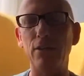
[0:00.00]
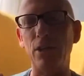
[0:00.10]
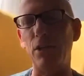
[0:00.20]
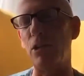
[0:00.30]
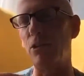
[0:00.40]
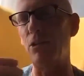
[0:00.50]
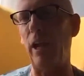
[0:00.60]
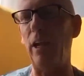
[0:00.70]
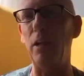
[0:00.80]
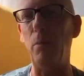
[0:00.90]
such as
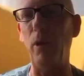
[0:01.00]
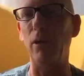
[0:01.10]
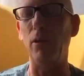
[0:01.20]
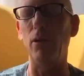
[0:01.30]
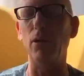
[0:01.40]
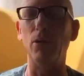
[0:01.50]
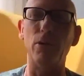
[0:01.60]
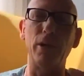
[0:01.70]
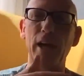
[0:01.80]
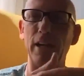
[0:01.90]
taking a pill
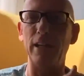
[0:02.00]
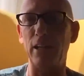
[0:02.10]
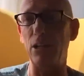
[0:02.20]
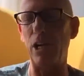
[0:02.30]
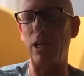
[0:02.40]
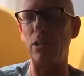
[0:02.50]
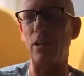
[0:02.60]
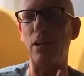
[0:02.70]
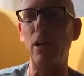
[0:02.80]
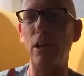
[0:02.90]
or getting an
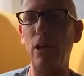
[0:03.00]
injection,